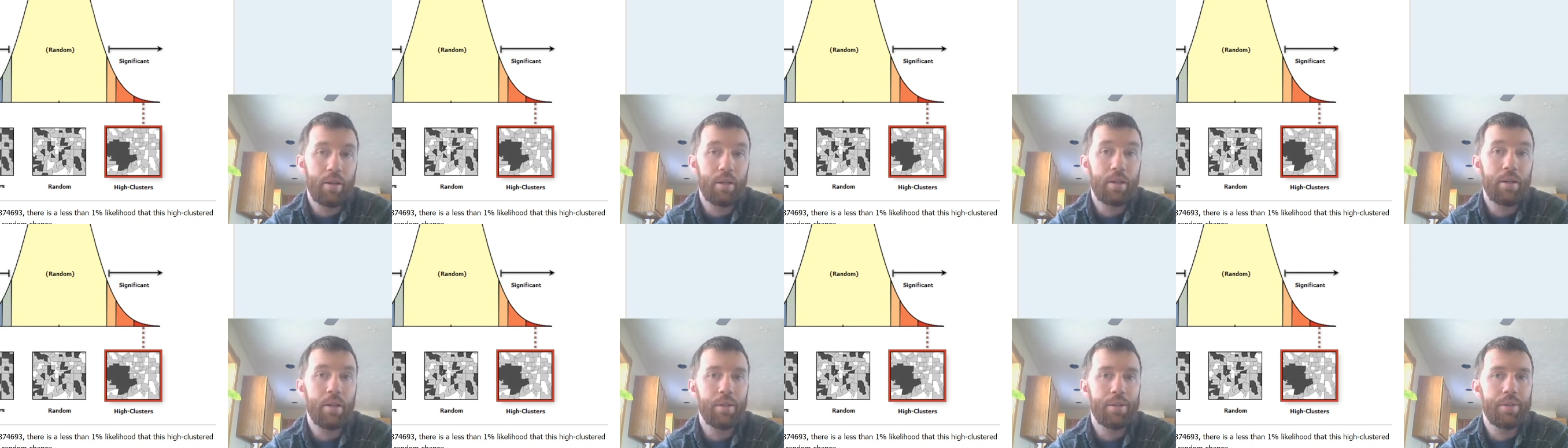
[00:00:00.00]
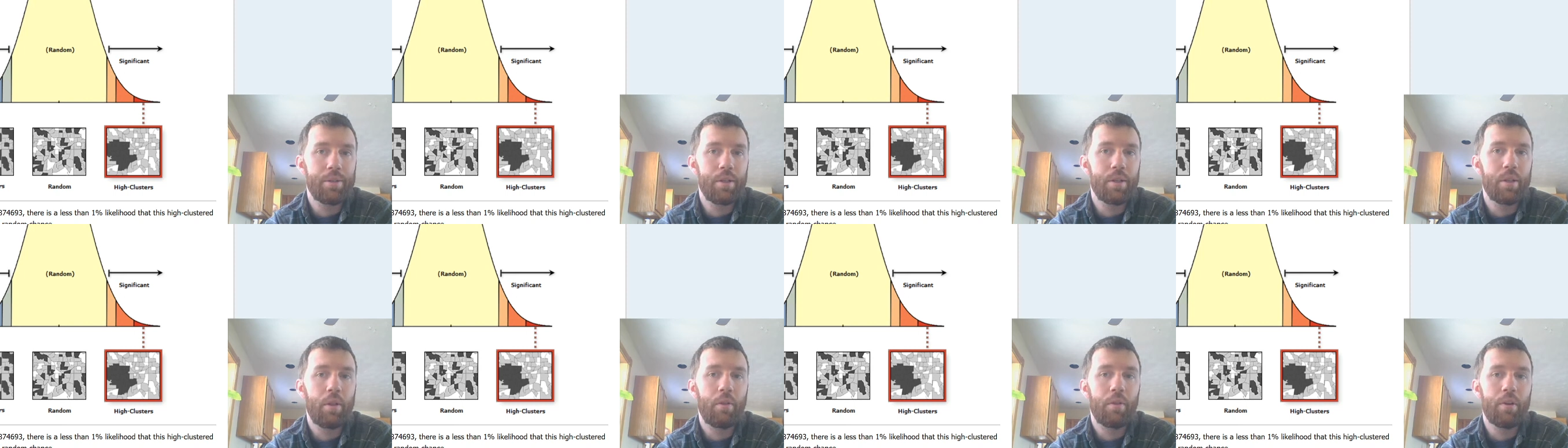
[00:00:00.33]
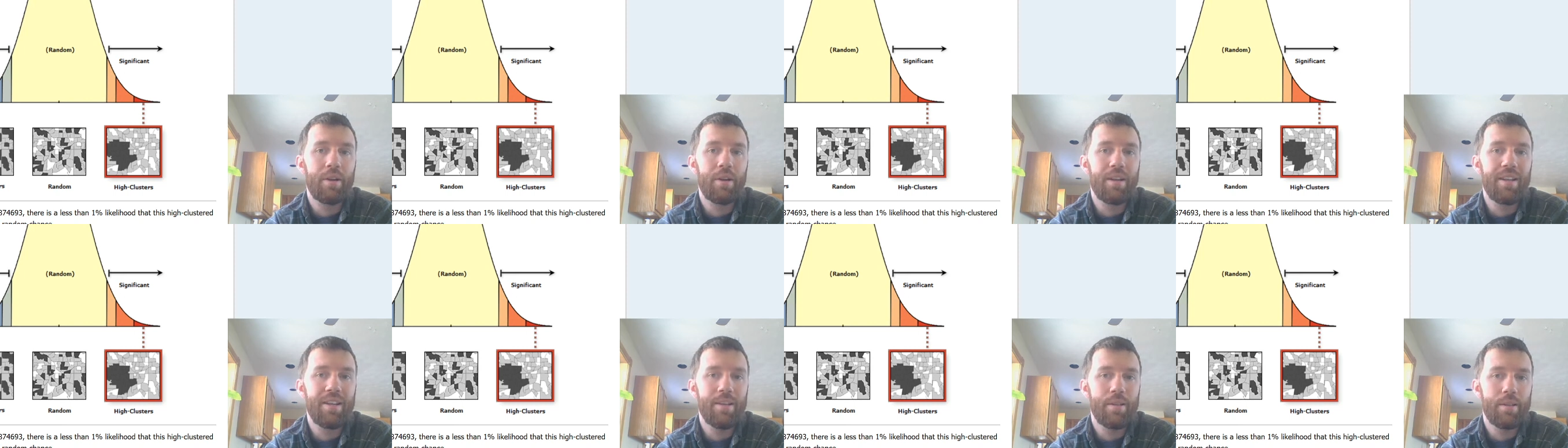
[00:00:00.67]
It tells you that
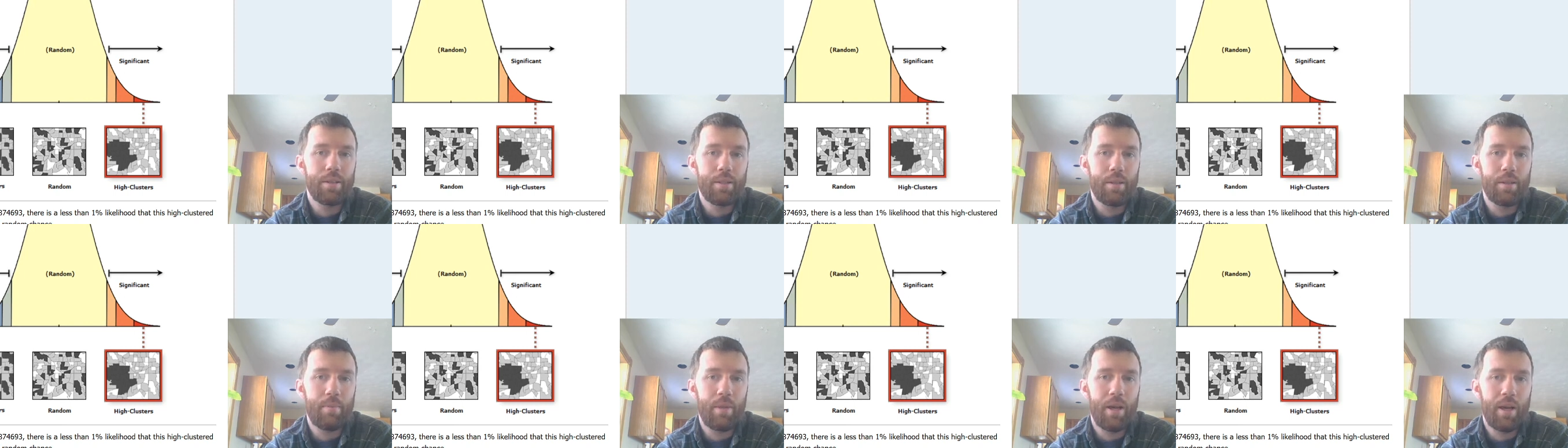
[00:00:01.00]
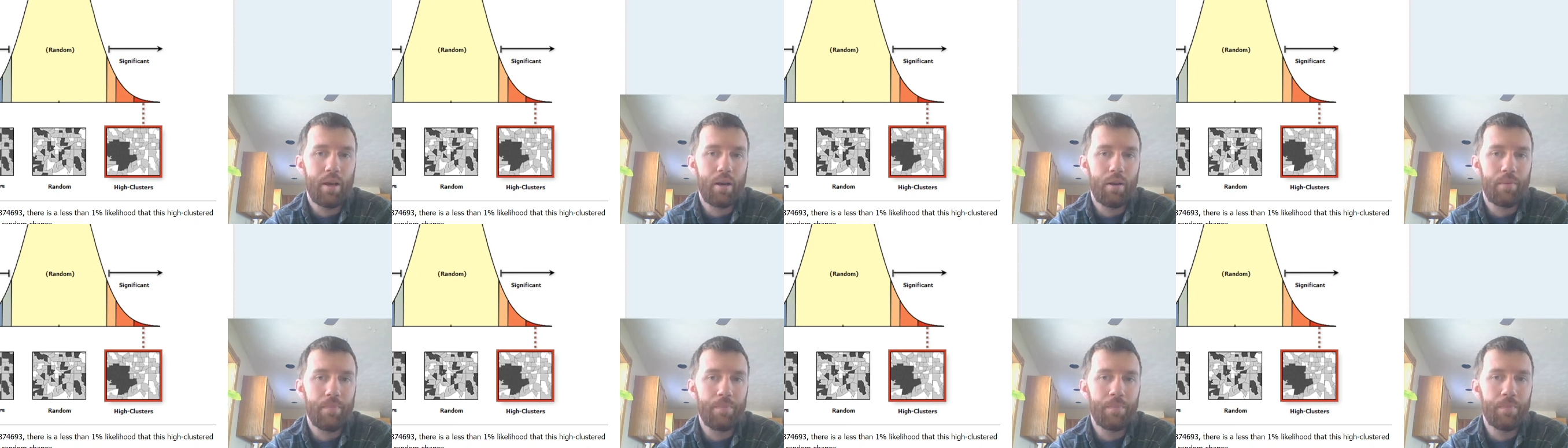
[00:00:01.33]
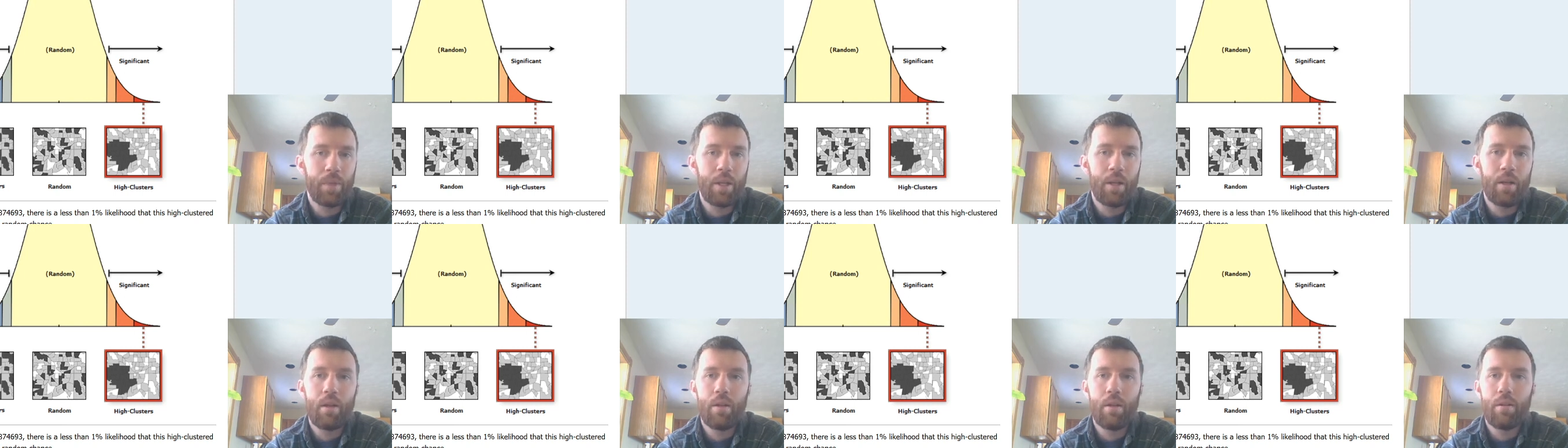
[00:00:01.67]
there is a pattern
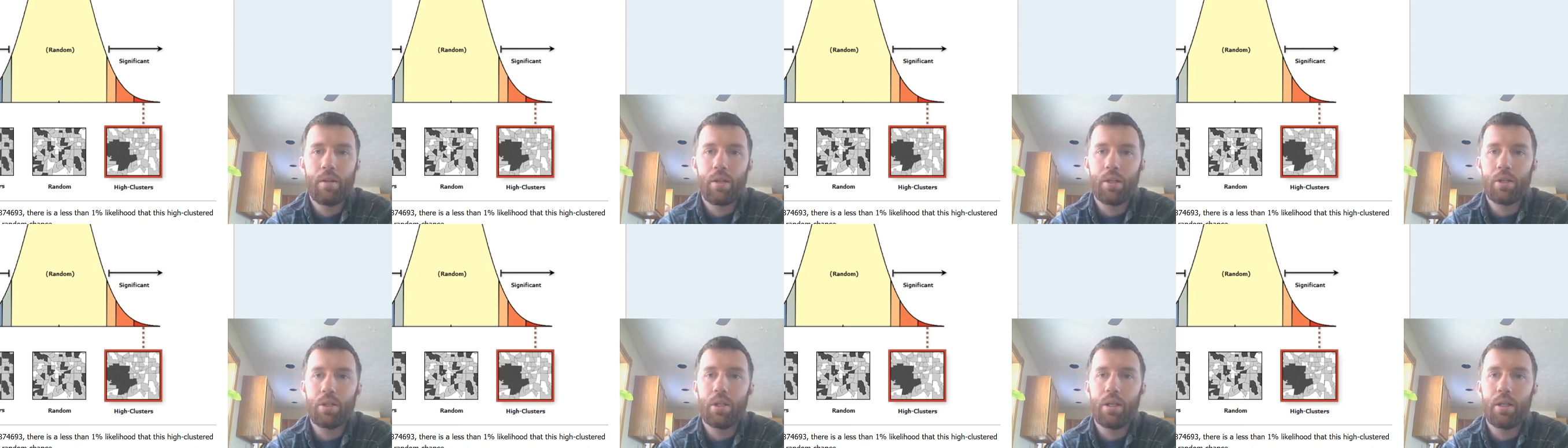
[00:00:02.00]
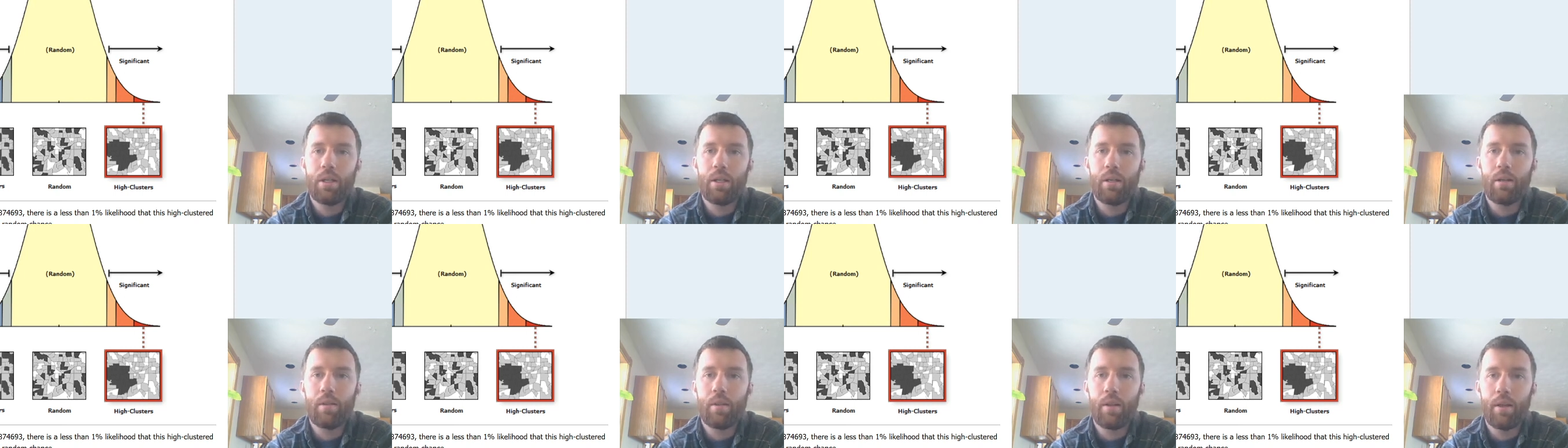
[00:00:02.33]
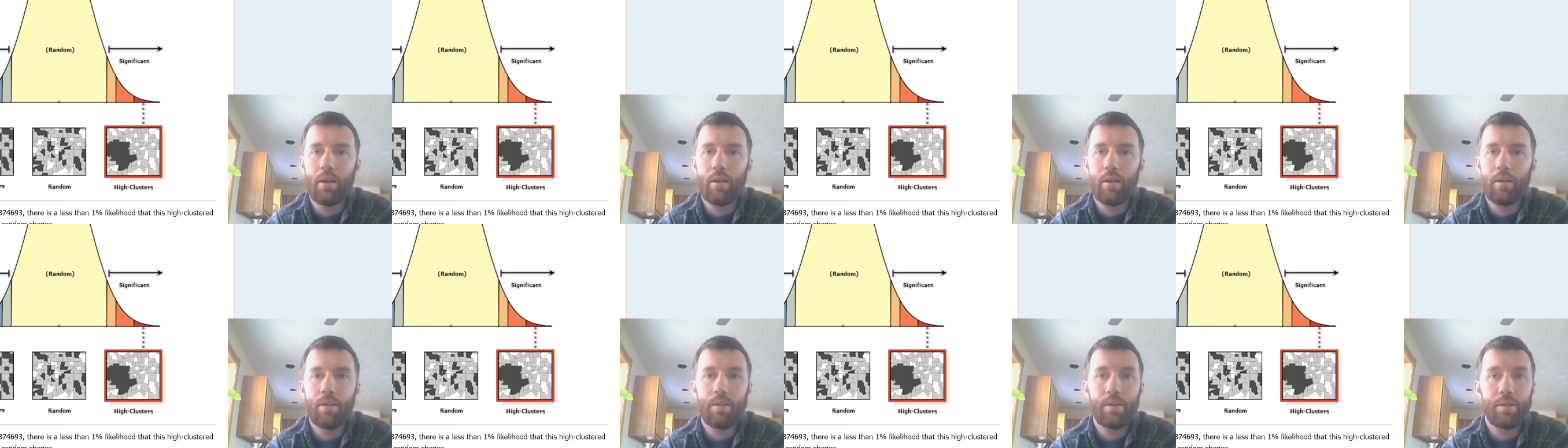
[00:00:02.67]
that you need to
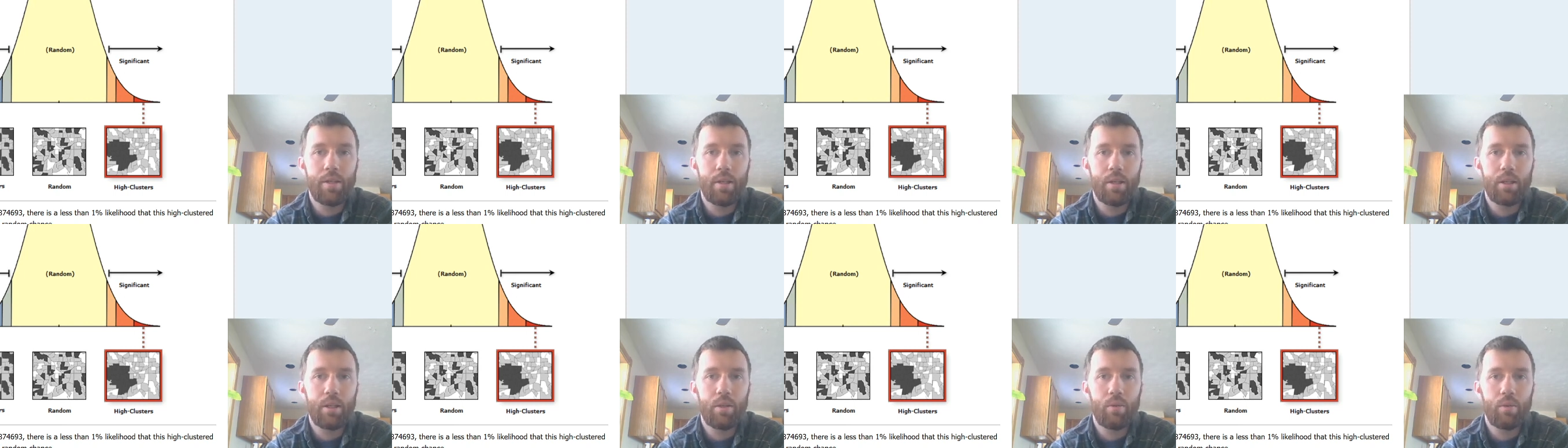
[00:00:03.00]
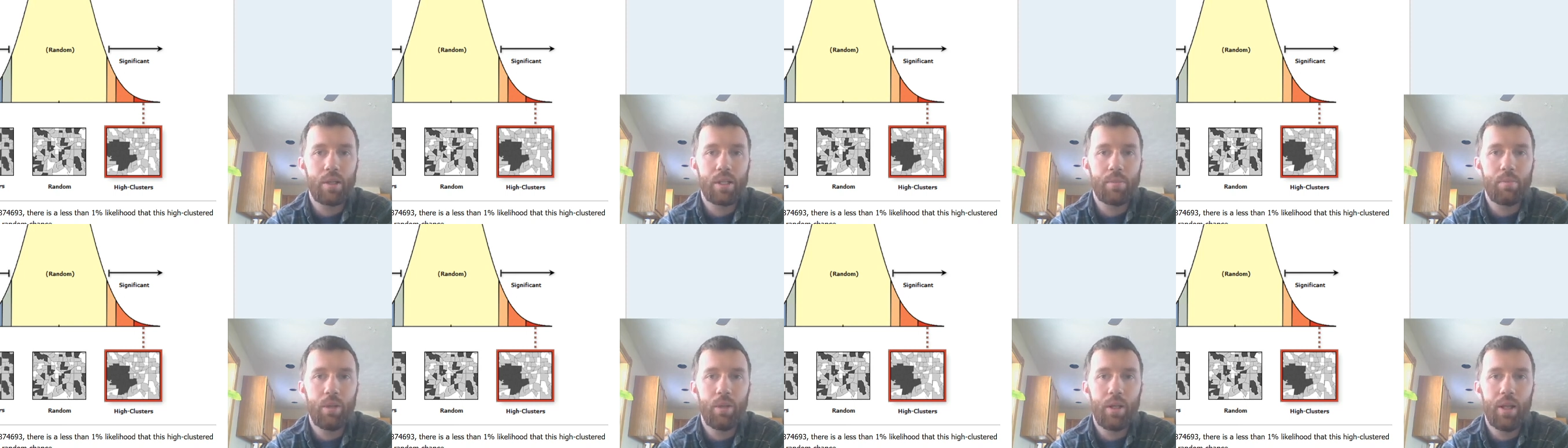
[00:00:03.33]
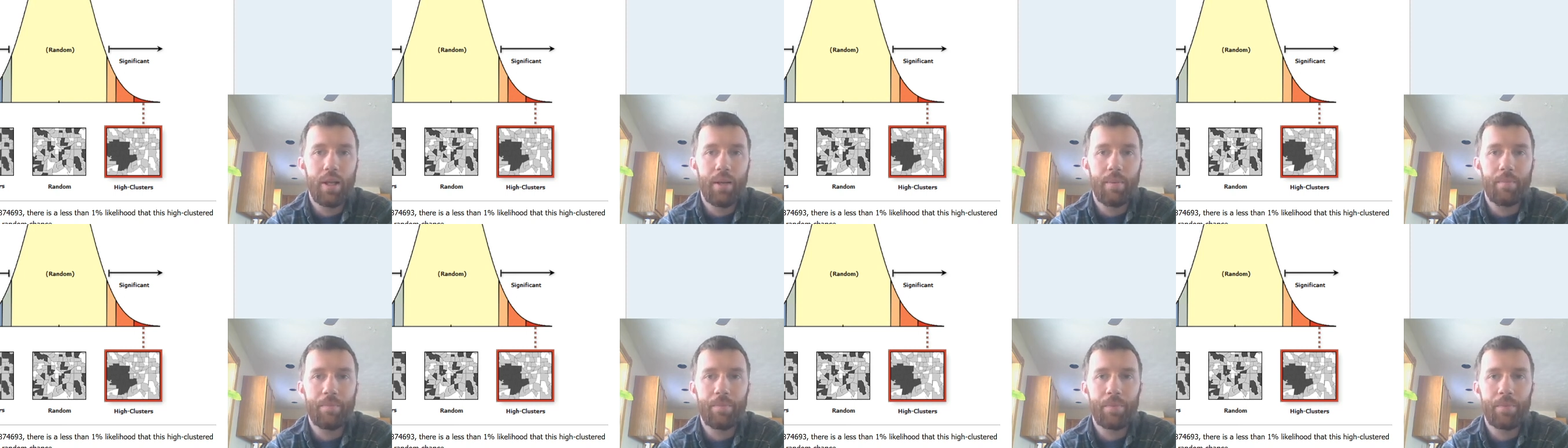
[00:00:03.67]
then seek to
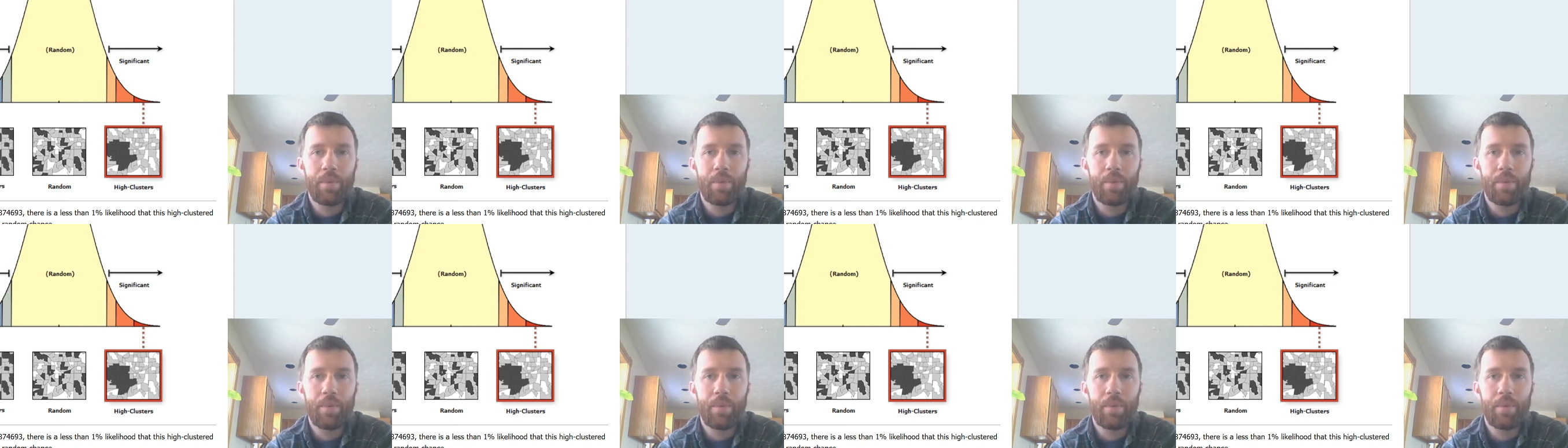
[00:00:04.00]
explain.